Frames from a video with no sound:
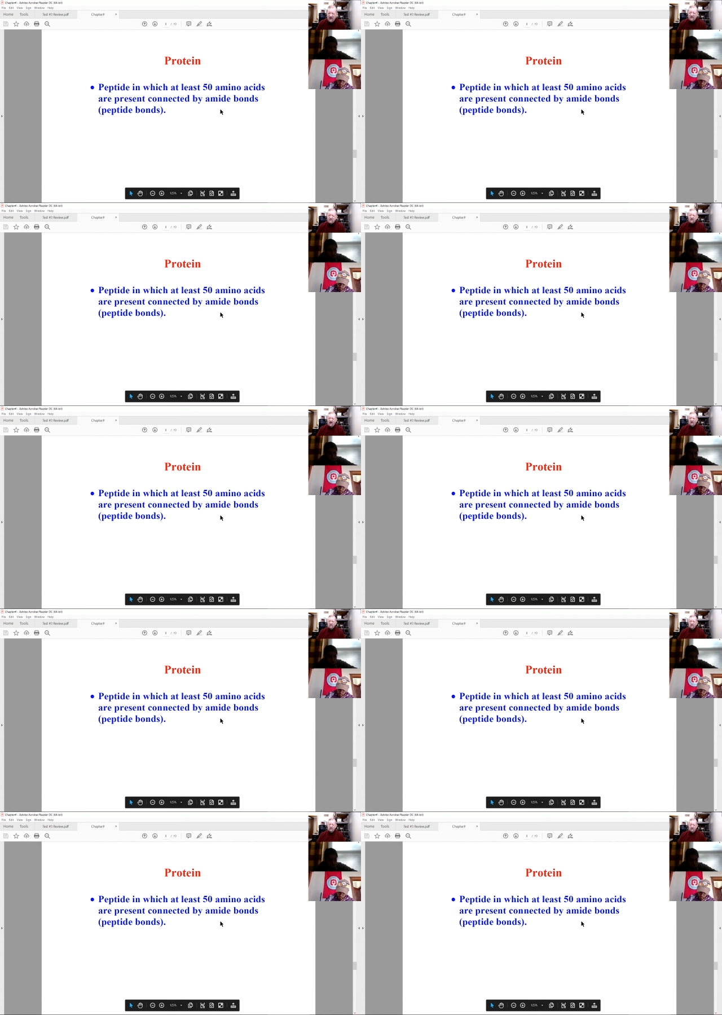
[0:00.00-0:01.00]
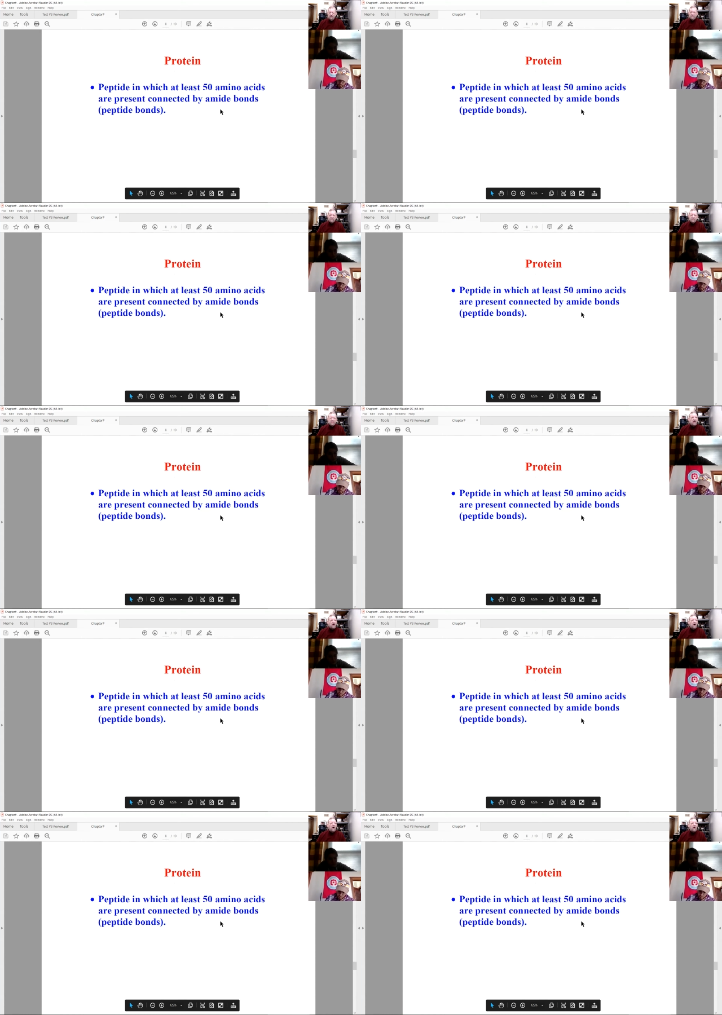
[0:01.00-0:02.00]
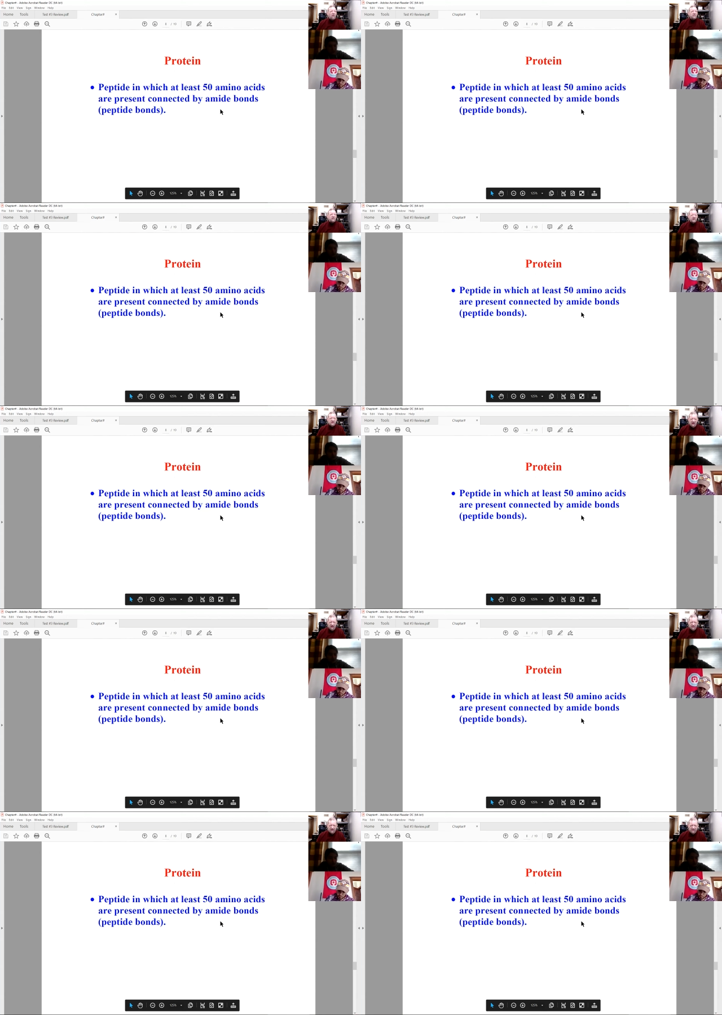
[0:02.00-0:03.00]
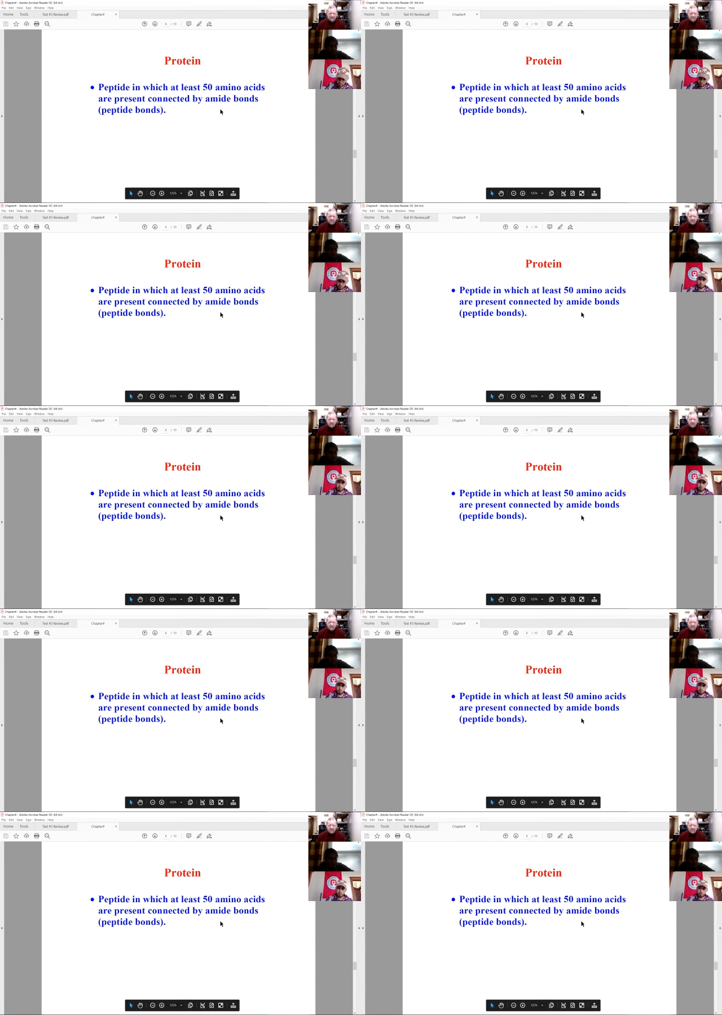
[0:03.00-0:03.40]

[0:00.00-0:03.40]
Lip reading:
[unreadable: no face in view]